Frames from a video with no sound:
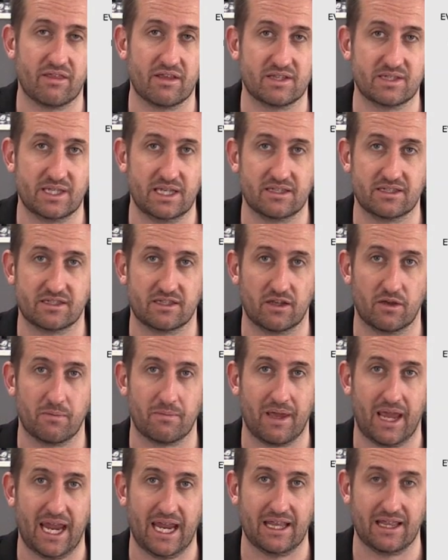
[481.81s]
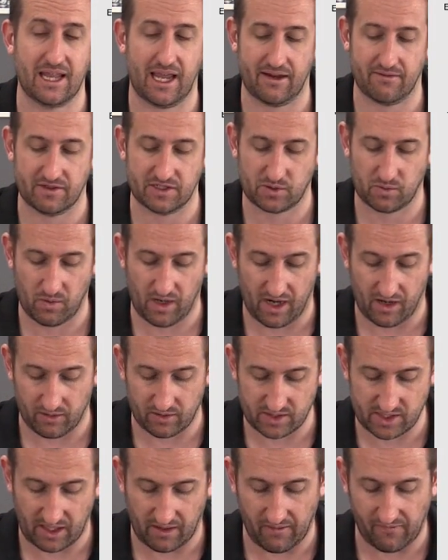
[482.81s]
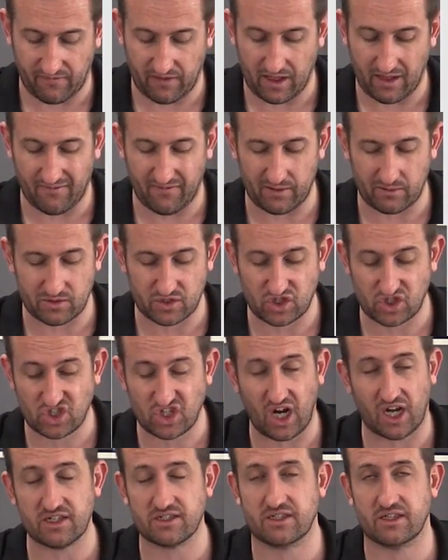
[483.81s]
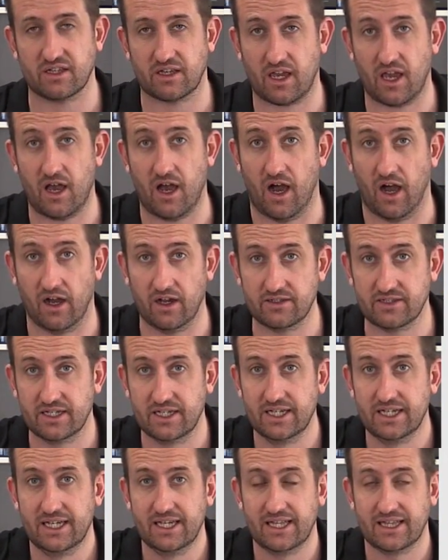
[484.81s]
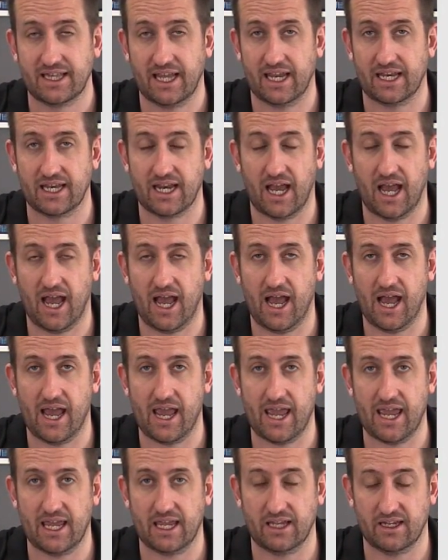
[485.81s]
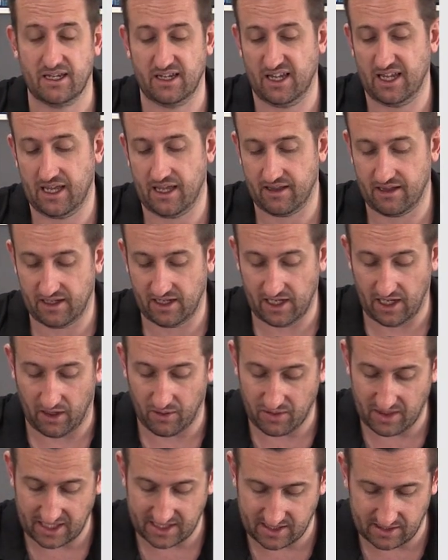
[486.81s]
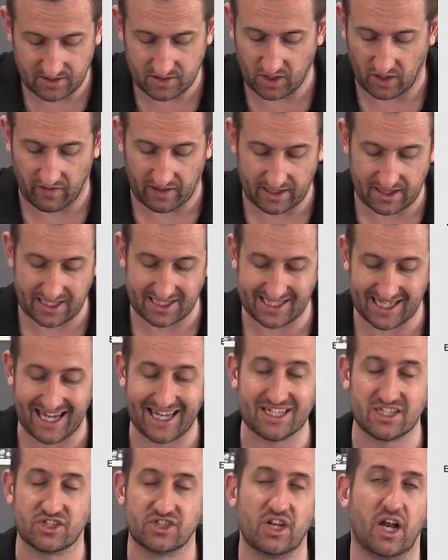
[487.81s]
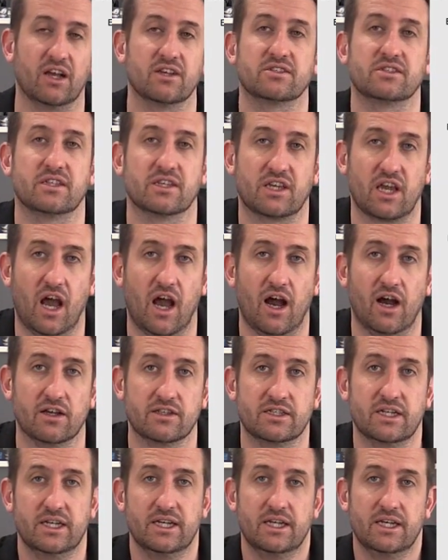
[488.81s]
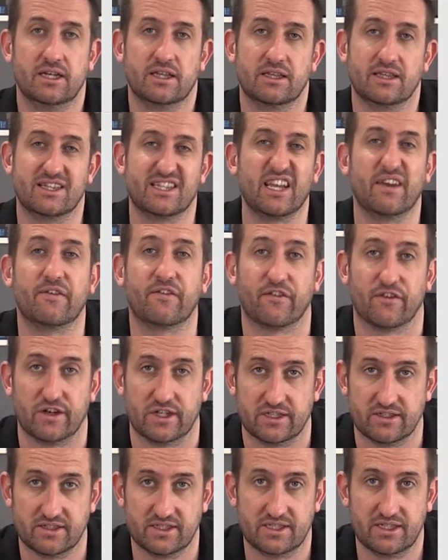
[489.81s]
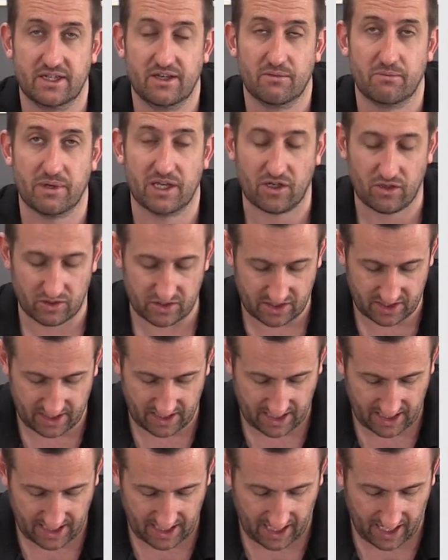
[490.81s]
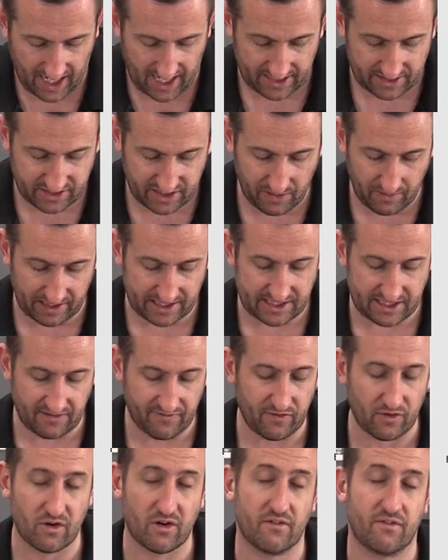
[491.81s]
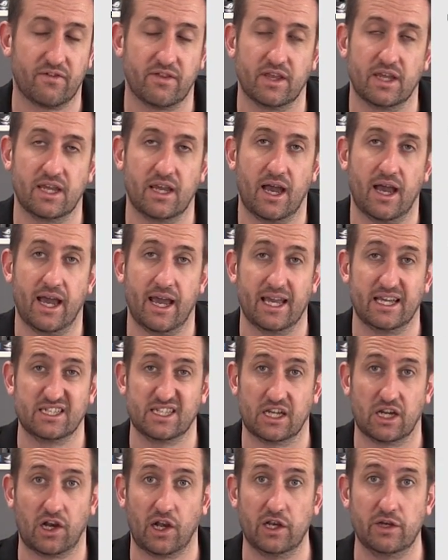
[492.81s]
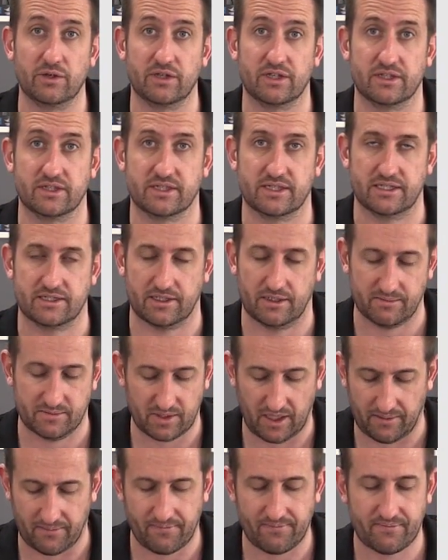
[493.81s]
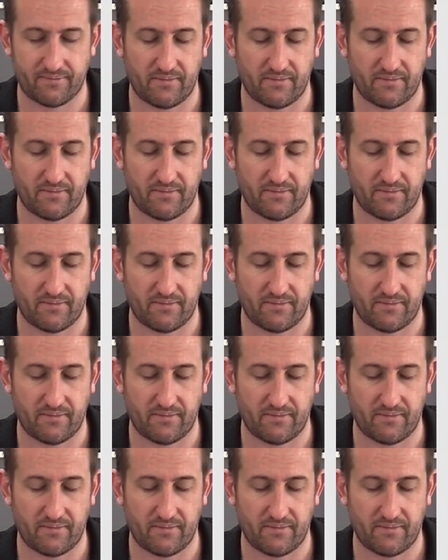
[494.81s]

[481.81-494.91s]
the system in there as well. So if it, if it was just the card, then uh, it, it, you know this. Sorry, this is just the card difference because the uh, 284 of the uh, is included in the system. So